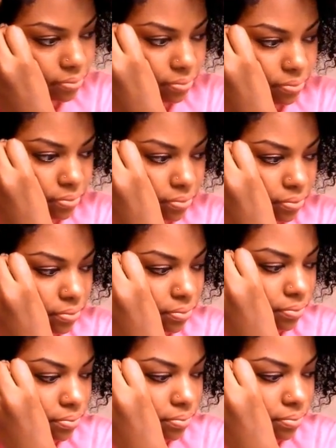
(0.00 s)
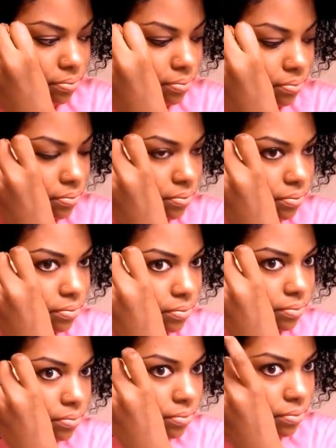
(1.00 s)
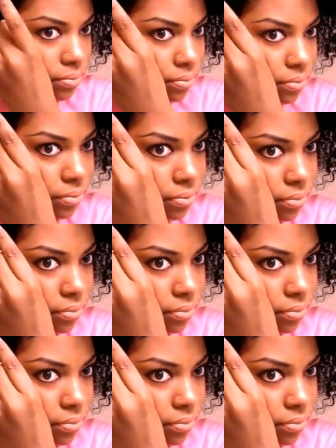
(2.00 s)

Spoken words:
[no speech]